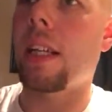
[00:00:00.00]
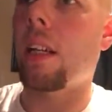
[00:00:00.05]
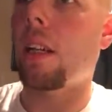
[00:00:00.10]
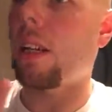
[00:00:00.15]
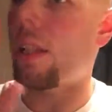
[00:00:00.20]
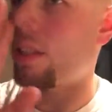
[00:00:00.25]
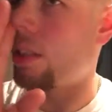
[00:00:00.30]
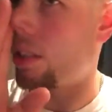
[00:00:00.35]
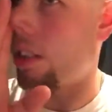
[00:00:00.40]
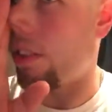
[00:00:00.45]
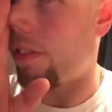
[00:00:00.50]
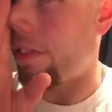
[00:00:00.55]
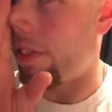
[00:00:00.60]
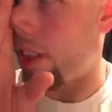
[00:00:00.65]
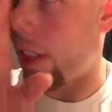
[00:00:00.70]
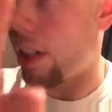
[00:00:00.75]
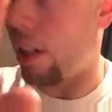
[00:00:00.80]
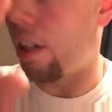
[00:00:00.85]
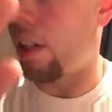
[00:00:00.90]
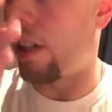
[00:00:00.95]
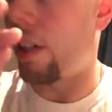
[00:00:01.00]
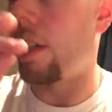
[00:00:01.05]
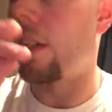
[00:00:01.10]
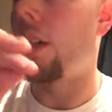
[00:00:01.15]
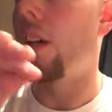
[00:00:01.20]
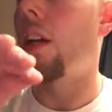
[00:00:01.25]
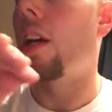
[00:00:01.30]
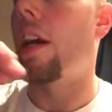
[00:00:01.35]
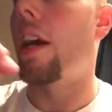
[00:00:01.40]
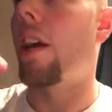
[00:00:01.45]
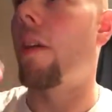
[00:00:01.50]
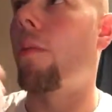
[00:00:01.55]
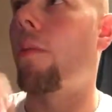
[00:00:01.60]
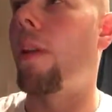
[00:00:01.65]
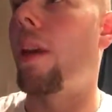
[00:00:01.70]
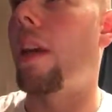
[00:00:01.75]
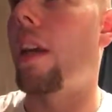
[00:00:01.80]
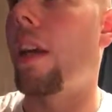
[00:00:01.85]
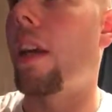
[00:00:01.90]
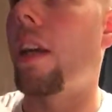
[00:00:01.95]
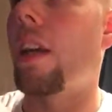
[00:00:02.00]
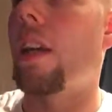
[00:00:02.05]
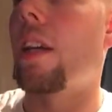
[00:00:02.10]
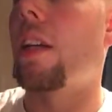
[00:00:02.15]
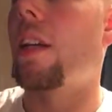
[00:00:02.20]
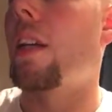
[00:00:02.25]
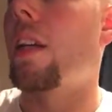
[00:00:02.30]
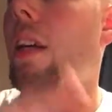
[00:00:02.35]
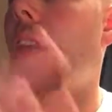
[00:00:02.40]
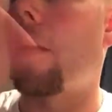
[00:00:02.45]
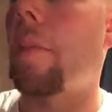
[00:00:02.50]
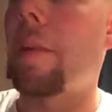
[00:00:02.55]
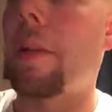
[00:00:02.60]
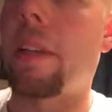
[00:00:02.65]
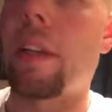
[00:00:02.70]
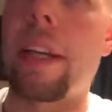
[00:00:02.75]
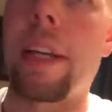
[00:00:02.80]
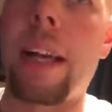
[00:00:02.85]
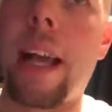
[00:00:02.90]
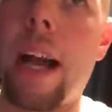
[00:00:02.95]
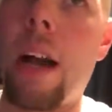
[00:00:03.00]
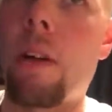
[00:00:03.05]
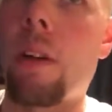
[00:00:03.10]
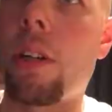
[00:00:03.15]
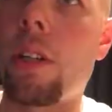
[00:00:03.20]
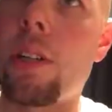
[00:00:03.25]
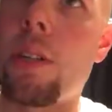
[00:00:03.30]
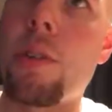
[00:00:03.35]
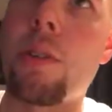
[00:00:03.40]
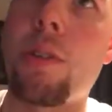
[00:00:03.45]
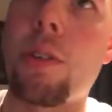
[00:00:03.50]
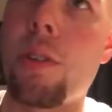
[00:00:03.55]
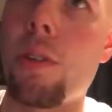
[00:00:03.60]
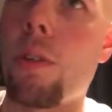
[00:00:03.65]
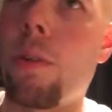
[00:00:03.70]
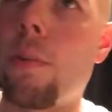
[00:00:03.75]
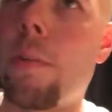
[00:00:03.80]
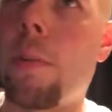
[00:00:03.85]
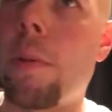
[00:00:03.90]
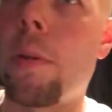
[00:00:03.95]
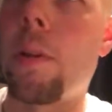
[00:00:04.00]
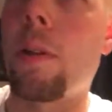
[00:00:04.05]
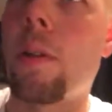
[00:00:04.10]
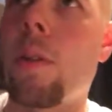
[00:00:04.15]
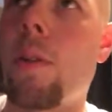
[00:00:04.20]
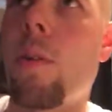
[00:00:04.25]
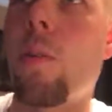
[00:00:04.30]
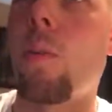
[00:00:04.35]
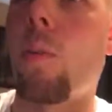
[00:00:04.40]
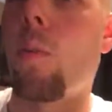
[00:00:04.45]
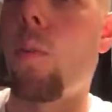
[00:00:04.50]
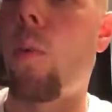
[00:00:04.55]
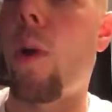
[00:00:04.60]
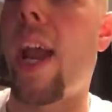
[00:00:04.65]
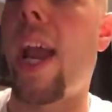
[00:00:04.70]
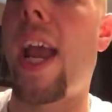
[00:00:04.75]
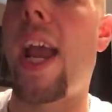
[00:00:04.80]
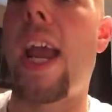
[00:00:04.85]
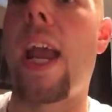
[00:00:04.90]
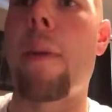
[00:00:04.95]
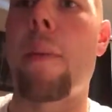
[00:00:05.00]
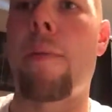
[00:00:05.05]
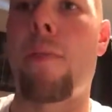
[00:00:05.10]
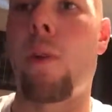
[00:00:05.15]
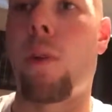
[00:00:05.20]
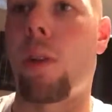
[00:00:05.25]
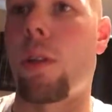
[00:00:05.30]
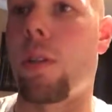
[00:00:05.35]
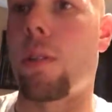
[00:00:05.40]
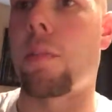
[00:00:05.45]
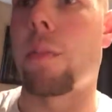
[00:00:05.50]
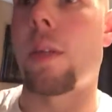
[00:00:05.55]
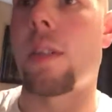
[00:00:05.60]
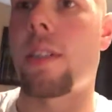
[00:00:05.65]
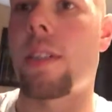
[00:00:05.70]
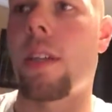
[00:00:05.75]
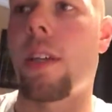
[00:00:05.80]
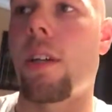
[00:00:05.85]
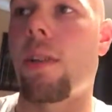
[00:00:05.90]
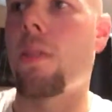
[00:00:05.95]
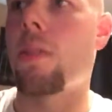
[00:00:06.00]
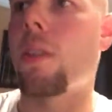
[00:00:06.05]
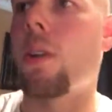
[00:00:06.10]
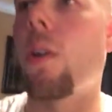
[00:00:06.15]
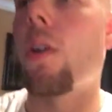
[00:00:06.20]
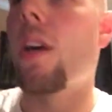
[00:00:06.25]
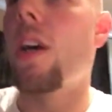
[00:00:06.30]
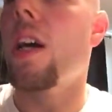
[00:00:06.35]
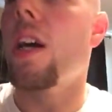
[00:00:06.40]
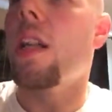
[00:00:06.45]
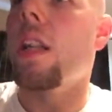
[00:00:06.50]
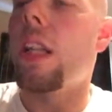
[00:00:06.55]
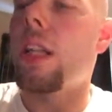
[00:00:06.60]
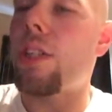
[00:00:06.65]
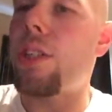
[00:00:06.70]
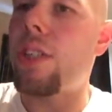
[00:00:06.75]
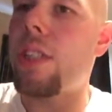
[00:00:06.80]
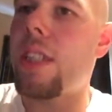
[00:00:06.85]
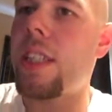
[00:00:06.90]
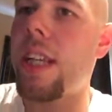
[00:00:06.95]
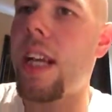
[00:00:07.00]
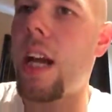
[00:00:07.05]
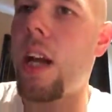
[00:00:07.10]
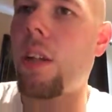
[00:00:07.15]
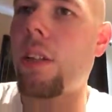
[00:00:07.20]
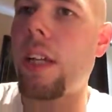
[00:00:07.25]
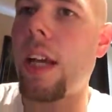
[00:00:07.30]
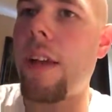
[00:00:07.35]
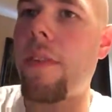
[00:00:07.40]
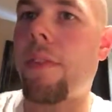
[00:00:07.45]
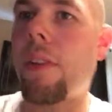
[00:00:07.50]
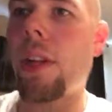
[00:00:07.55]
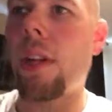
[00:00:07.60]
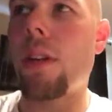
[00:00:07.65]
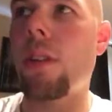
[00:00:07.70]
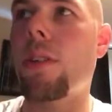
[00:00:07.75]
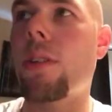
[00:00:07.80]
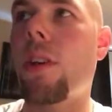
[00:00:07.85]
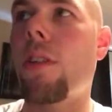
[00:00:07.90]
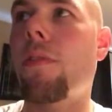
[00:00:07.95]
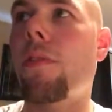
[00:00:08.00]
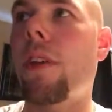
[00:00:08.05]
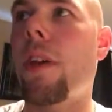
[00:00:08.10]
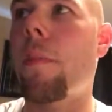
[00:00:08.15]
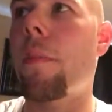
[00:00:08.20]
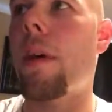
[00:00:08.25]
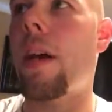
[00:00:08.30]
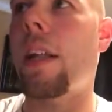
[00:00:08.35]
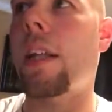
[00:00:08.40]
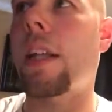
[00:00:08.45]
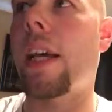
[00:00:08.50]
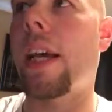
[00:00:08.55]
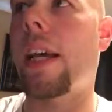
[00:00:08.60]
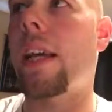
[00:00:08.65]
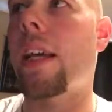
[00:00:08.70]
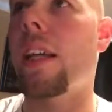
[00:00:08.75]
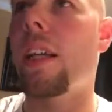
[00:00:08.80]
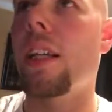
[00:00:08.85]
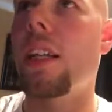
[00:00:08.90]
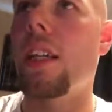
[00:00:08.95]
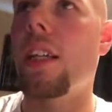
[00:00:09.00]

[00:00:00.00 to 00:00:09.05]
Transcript: all that stuff done and ready. I mean like out on YouTube way before those months go. So let's just see how life goes. Hopefully I'm not like